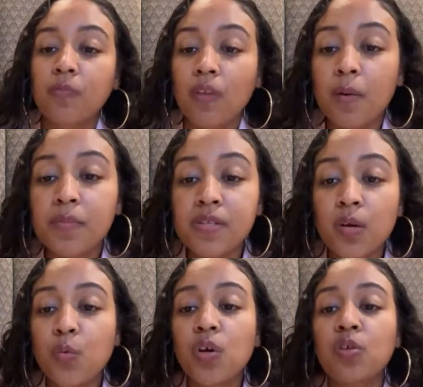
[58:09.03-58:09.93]
I'm gonna say
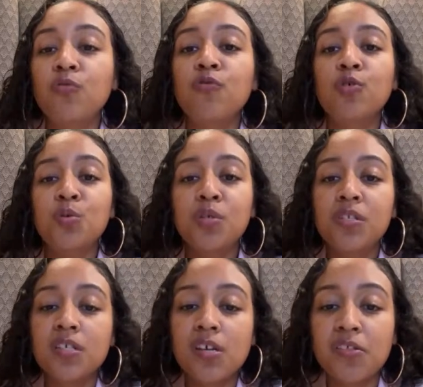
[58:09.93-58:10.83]
we're on a road to
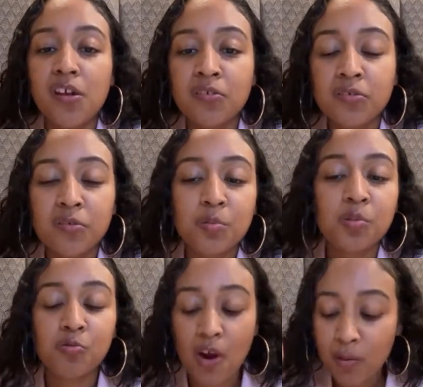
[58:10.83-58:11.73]
10,000
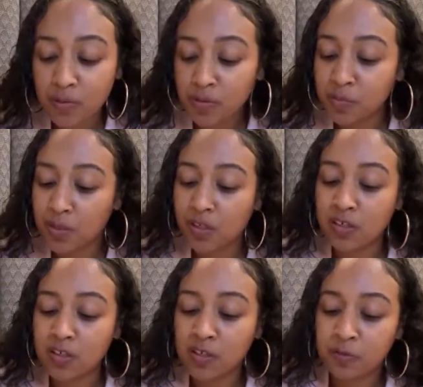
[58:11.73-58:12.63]
subscribers
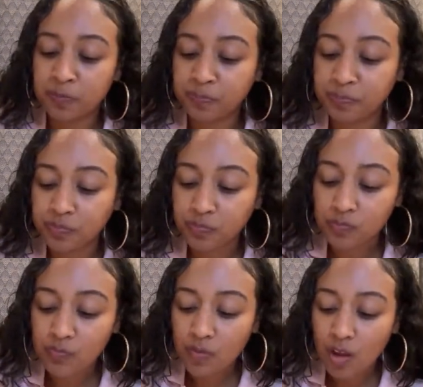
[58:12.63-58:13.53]
because
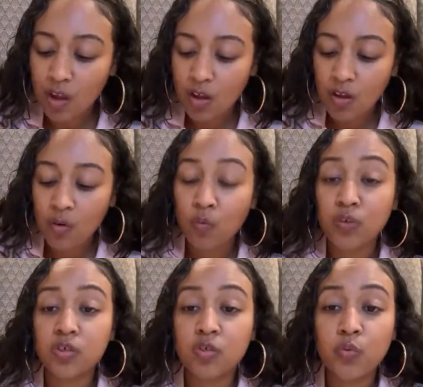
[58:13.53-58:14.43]
we're
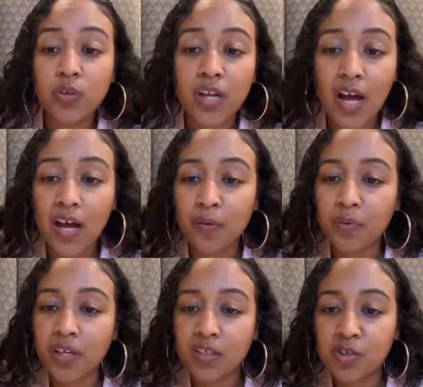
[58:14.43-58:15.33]
shooting high. We're
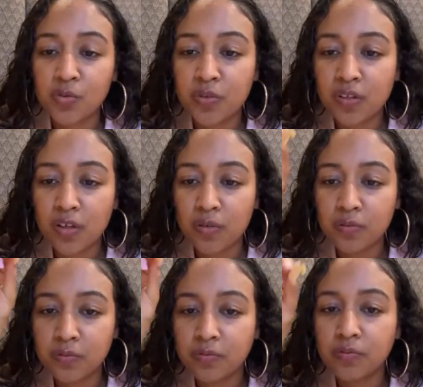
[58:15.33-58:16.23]
not shooting low,
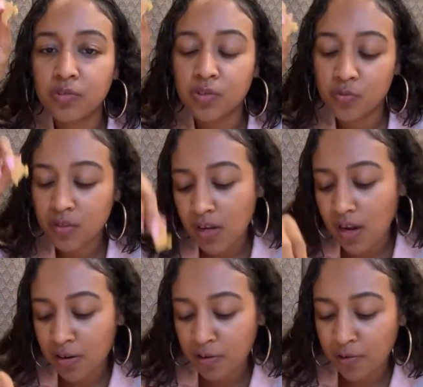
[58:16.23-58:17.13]
shooting high.
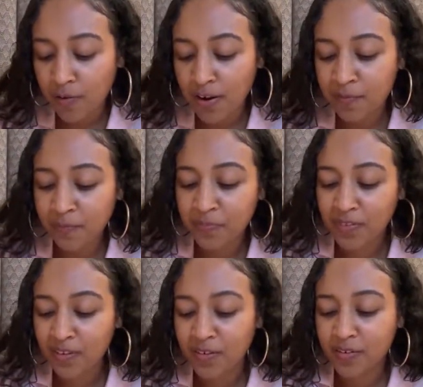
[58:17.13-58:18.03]
All right,
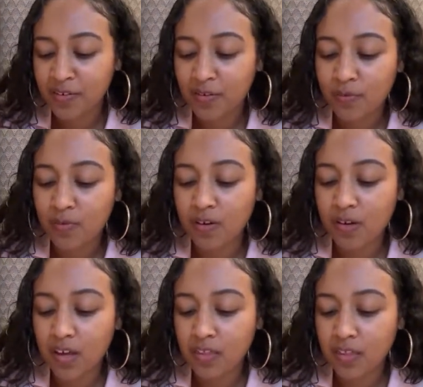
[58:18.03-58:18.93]
we're gonna
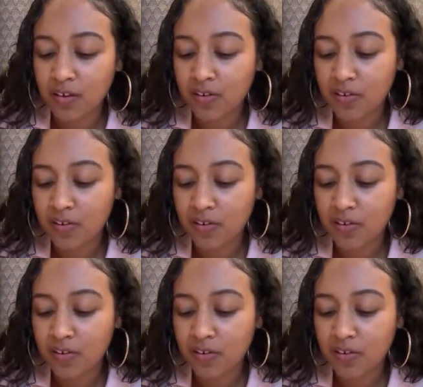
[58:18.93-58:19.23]
get there.